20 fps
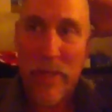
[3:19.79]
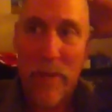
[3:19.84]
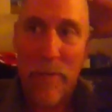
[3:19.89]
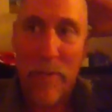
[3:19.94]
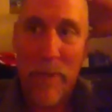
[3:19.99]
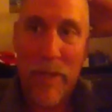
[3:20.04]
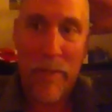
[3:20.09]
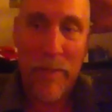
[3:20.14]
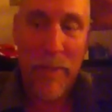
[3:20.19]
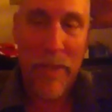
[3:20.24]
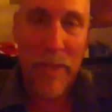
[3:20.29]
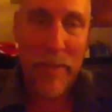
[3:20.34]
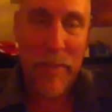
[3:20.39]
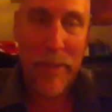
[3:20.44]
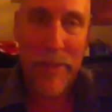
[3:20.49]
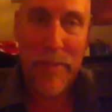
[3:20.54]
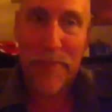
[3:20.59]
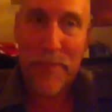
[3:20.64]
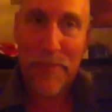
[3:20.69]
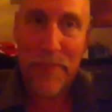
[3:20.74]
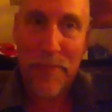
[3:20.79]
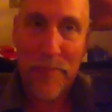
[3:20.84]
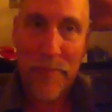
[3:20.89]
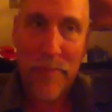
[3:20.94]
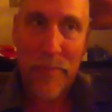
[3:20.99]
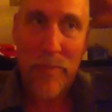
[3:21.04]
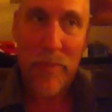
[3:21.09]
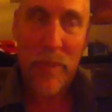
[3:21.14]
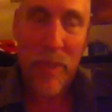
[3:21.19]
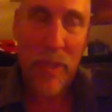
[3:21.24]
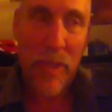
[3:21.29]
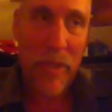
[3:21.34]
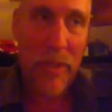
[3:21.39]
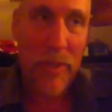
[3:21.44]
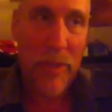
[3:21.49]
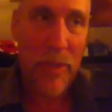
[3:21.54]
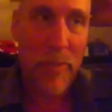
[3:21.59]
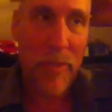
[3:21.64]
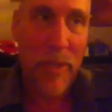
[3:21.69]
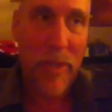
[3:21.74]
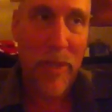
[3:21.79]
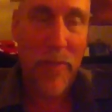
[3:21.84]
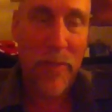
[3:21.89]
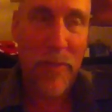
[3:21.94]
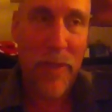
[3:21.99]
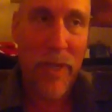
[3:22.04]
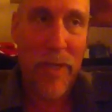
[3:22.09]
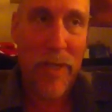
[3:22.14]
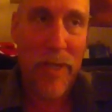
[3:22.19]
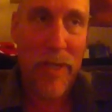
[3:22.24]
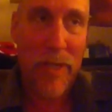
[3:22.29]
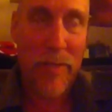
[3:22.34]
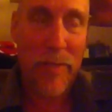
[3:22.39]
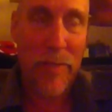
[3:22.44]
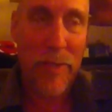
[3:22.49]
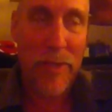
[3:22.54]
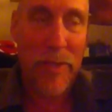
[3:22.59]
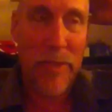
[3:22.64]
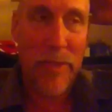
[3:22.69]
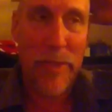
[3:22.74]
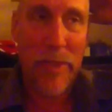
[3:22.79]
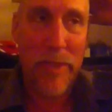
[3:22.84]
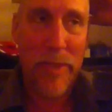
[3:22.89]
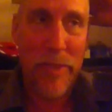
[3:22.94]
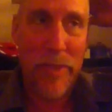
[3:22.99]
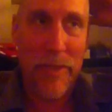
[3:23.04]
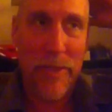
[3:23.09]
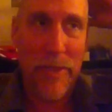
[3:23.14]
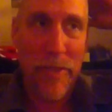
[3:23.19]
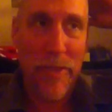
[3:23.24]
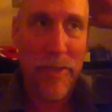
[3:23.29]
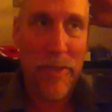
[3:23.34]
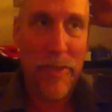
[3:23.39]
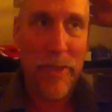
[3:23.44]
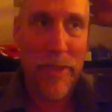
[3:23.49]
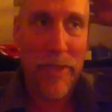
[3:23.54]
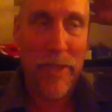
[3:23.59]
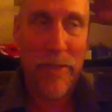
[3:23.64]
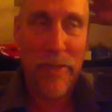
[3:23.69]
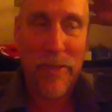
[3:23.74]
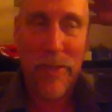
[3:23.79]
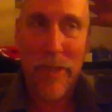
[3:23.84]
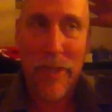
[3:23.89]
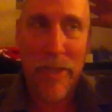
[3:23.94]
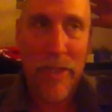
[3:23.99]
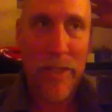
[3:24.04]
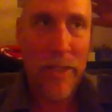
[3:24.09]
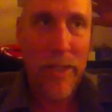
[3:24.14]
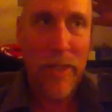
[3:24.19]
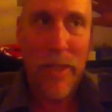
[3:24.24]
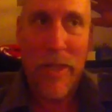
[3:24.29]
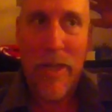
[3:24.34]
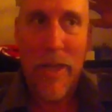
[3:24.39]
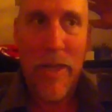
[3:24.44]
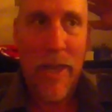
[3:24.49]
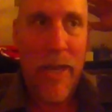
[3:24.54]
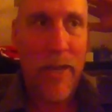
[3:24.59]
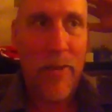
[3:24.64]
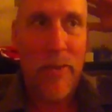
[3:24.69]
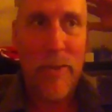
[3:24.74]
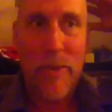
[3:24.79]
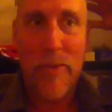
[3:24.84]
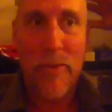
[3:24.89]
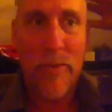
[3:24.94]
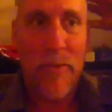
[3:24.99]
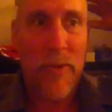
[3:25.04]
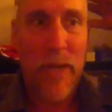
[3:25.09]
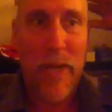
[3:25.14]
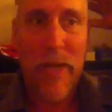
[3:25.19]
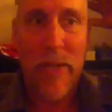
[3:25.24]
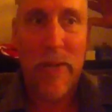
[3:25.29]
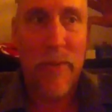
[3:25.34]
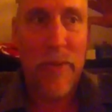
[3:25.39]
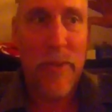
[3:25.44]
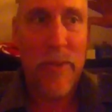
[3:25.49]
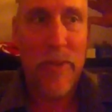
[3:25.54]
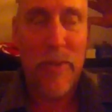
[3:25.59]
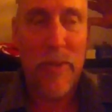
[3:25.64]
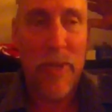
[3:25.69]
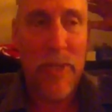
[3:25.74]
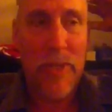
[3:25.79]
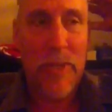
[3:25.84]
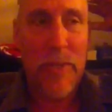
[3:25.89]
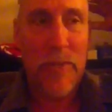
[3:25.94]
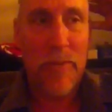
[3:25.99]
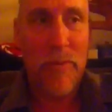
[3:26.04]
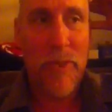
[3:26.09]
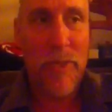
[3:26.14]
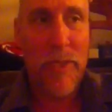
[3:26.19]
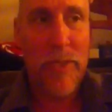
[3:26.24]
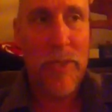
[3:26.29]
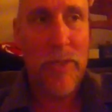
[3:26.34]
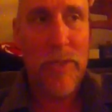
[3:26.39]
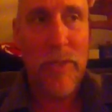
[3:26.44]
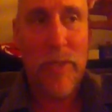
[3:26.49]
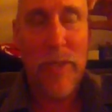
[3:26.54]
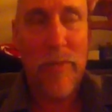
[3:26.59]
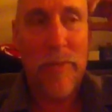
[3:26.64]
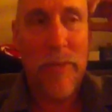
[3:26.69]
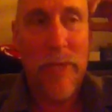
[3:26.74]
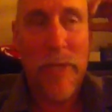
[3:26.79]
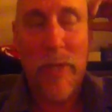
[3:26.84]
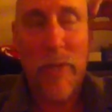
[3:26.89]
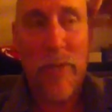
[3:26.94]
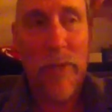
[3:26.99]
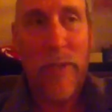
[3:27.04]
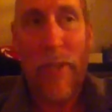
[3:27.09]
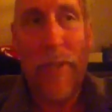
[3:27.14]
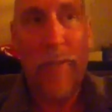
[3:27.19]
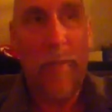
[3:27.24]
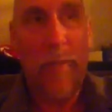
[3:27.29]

they were being mean to me. They told me I fight like a pussy and sissy, and I was like, I wasn't fighting with you. I just wanted you to let me go and